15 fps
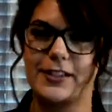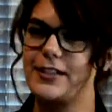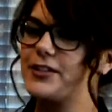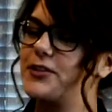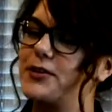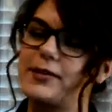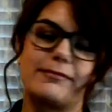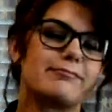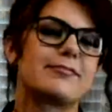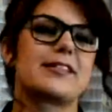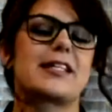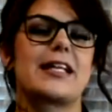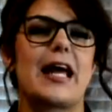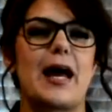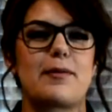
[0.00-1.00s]
Gonna do it.
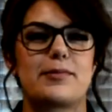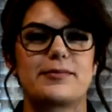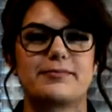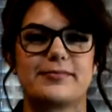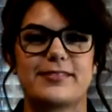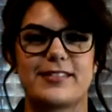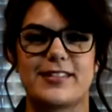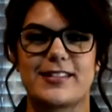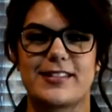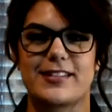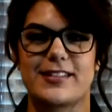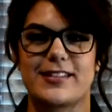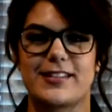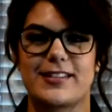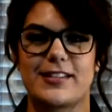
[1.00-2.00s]
It's gonna happen.
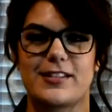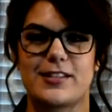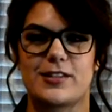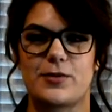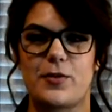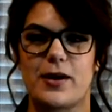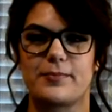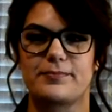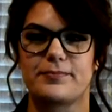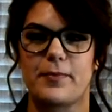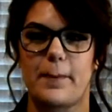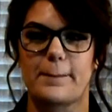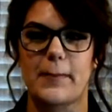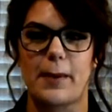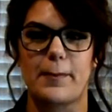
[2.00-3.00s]
This is the one.
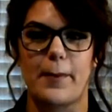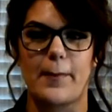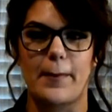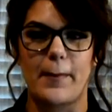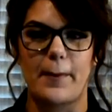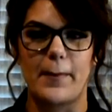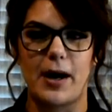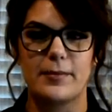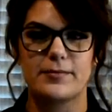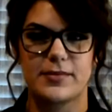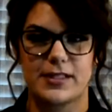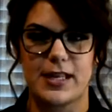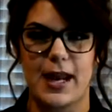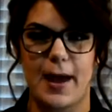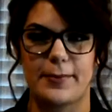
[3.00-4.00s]

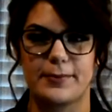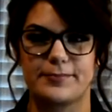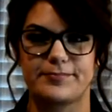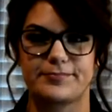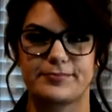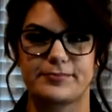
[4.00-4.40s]
It's gonna happen.